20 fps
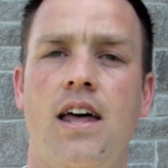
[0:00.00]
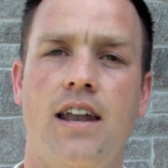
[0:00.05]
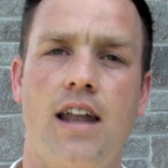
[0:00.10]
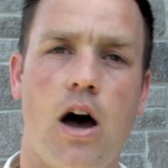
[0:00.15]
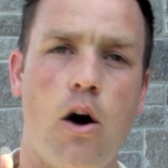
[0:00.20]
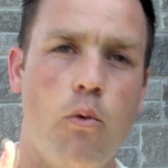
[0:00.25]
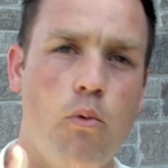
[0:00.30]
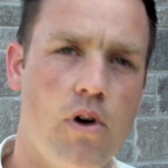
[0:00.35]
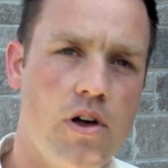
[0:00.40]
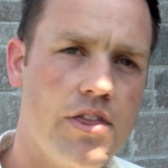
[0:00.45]

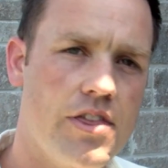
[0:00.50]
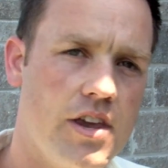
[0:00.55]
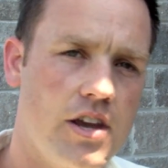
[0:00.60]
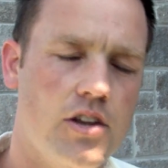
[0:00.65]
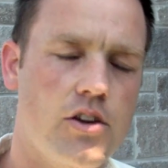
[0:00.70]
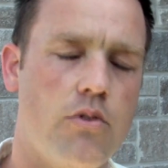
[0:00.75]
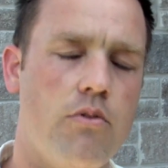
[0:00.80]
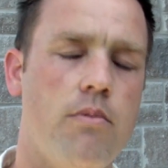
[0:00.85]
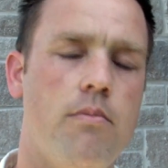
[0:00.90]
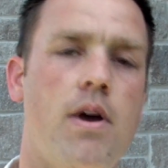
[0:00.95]
Now one
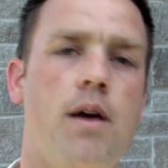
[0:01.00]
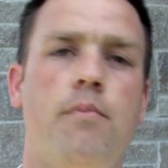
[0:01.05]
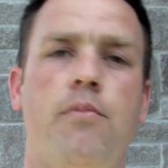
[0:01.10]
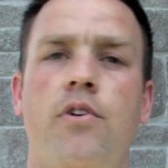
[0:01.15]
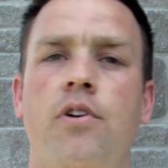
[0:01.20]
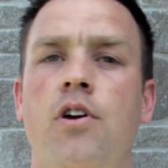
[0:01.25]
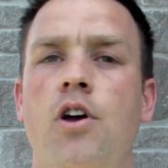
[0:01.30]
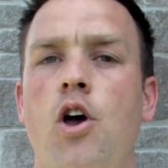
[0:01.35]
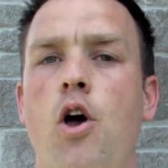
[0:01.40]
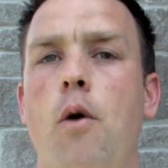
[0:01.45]
thing to
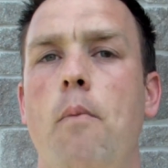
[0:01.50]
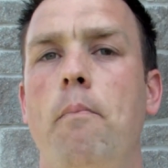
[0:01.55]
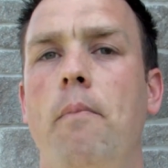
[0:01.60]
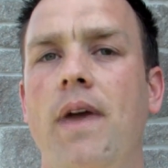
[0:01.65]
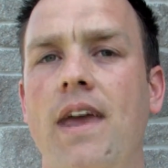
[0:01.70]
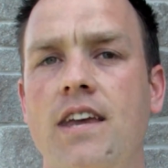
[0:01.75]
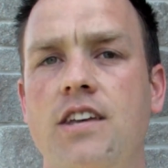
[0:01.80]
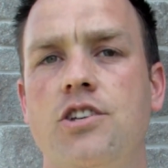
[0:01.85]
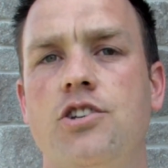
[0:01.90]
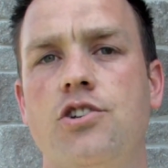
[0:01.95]
remember,
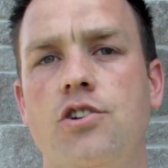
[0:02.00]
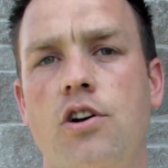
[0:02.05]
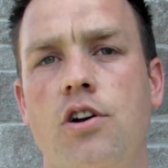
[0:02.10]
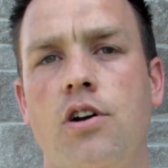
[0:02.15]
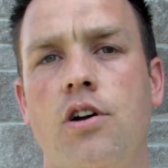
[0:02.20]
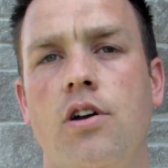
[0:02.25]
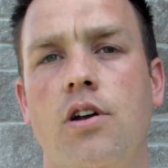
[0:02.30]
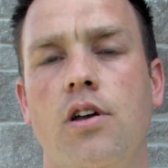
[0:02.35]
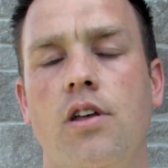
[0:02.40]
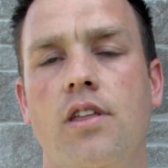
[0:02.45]
make
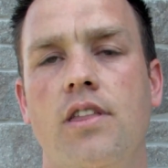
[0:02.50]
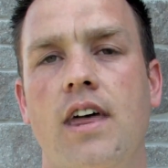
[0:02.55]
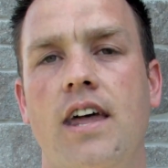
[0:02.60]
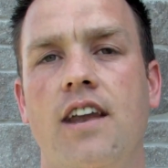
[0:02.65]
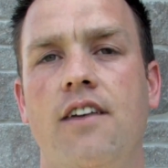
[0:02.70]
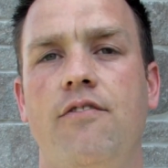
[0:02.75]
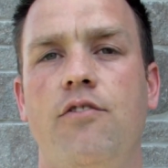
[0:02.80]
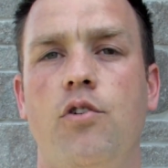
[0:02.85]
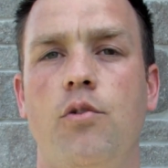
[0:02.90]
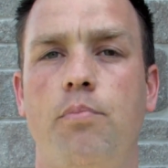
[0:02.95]
sure that
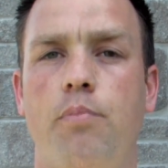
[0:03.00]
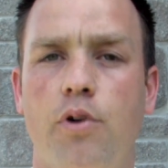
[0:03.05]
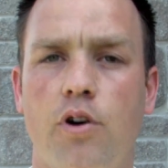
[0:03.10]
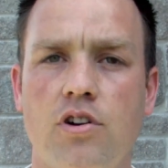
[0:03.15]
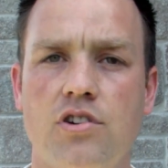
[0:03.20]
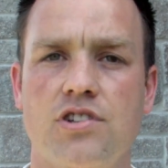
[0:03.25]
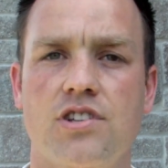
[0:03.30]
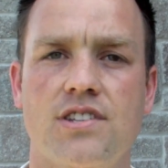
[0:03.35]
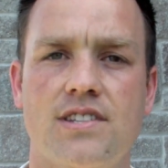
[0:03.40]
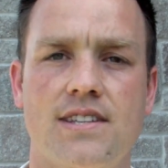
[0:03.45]
if you're
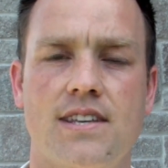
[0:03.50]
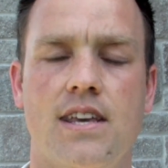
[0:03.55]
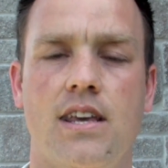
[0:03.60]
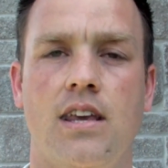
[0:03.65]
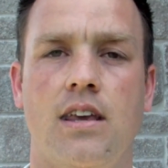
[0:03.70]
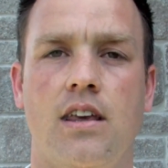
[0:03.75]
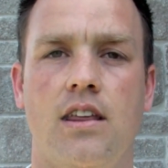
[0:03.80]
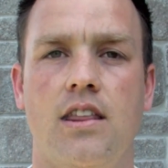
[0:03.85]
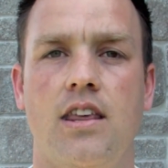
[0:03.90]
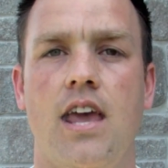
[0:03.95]

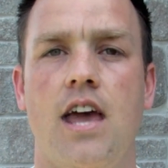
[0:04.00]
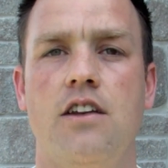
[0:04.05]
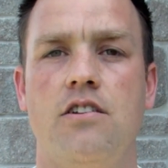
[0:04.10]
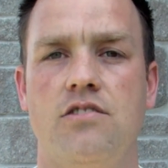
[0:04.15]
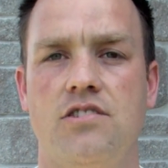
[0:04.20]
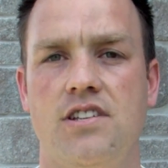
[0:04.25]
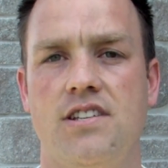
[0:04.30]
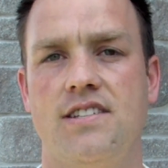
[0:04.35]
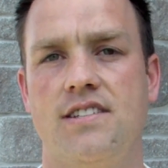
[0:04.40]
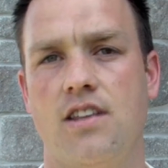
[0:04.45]
purchasing the
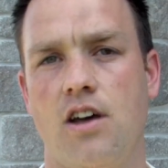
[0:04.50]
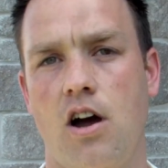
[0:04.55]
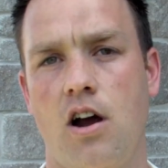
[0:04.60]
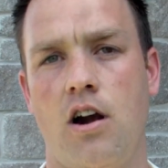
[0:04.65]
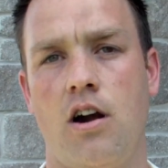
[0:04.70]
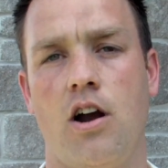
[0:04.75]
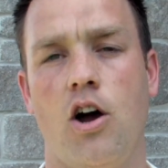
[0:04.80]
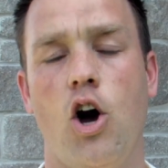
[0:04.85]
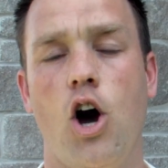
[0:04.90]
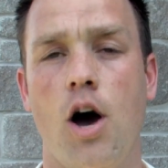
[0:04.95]
Energy
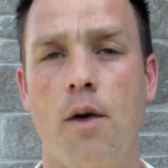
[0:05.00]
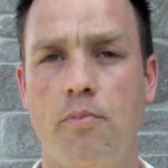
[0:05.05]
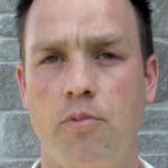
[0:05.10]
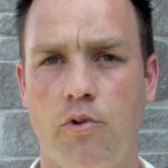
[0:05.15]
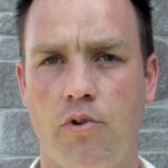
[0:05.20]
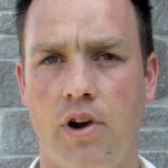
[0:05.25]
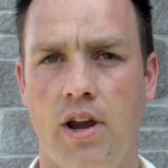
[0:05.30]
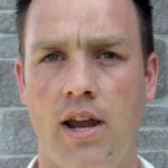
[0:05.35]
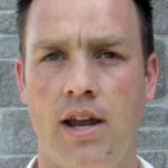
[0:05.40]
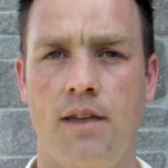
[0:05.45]
Star
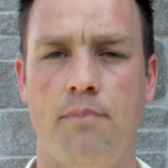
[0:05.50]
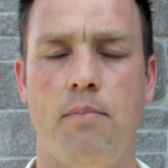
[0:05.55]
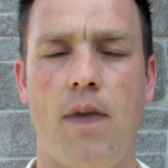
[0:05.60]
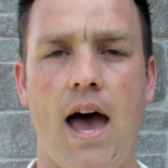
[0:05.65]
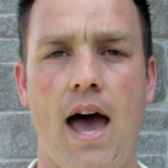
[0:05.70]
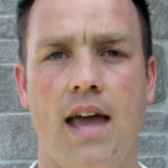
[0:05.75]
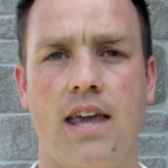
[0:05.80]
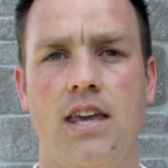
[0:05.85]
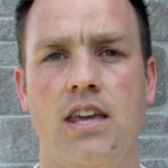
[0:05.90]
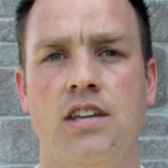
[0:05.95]
upgrade
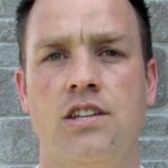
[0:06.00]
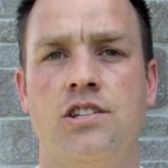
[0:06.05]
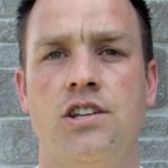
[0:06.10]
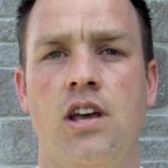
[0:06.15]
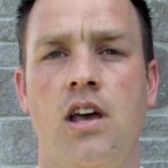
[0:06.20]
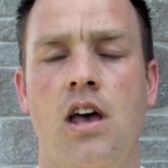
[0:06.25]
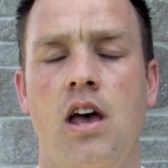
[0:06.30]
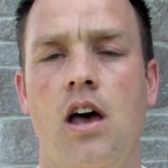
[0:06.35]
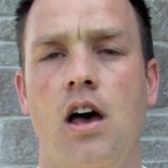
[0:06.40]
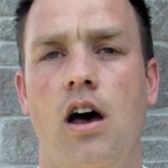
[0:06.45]
package,
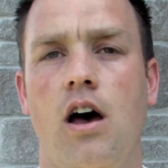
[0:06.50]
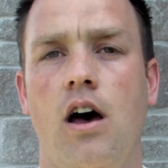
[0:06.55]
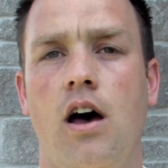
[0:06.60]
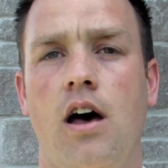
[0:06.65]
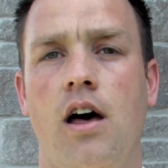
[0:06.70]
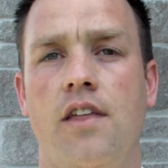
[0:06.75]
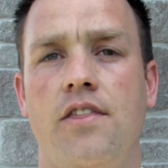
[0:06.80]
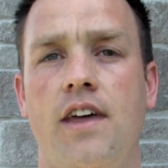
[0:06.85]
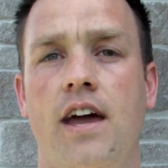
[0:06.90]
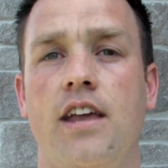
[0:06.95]

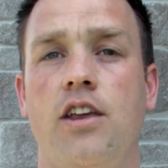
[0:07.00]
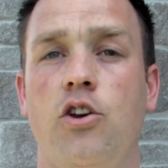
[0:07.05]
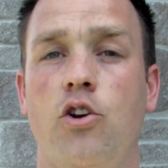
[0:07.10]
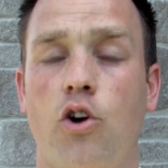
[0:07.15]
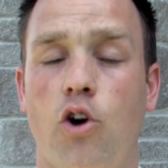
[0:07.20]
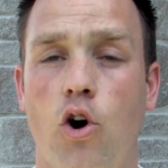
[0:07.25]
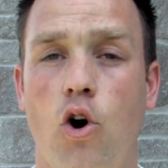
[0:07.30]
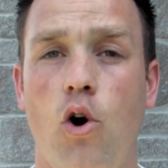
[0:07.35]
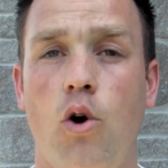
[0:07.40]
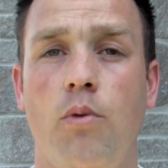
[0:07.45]
uh, that
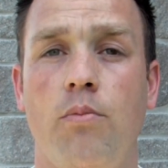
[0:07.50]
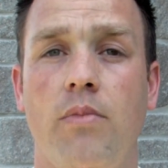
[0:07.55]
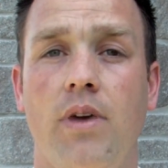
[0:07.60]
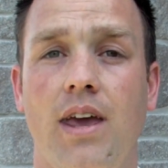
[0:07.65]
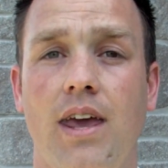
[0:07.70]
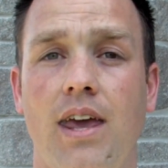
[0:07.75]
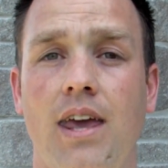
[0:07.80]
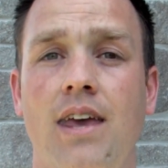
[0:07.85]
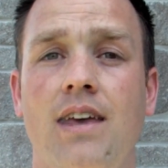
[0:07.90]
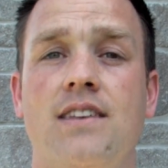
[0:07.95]
your home
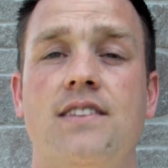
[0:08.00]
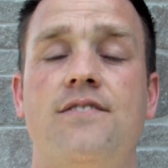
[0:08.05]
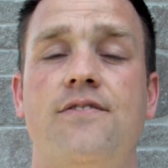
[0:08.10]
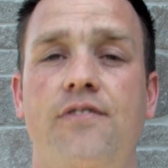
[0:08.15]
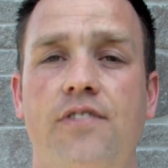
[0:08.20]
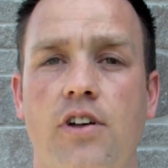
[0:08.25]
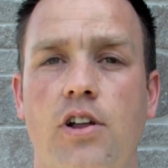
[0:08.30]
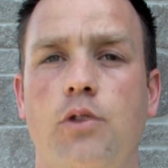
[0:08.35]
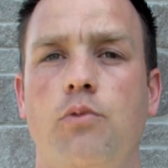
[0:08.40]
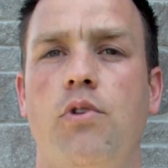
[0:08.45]
is
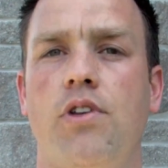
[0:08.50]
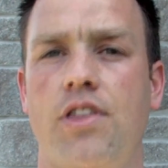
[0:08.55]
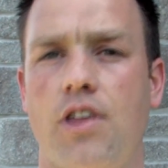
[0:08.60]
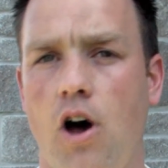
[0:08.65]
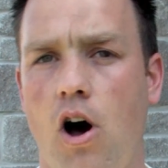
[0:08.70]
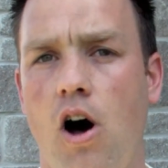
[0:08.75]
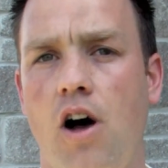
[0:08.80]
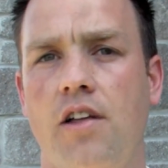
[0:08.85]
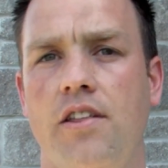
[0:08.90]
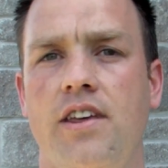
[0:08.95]
filled with
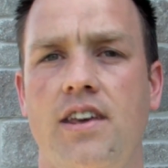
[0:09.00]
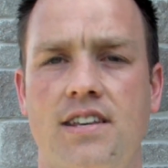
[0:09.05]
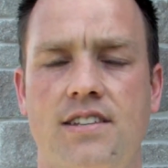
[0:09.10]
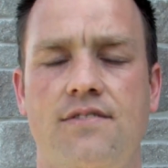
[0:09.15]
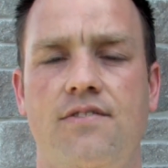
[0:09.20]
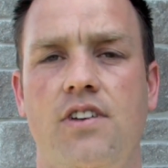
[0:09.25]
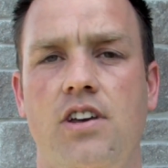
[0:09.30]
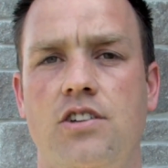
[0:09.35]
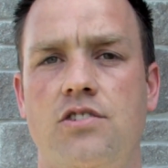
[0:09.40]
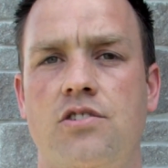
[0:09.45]
all
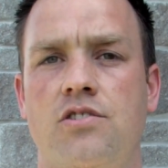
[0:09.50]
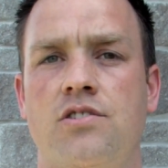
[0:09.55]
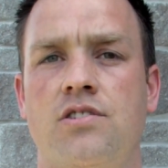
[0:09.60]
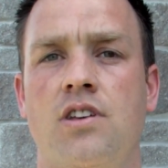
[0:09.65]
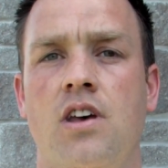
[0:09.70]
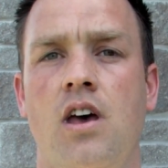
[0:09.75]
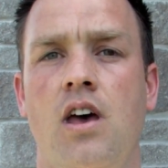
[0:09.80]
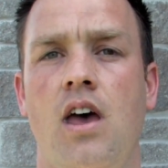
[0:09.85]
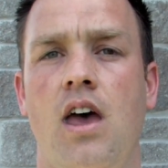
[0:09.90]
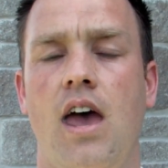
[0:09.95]
these features.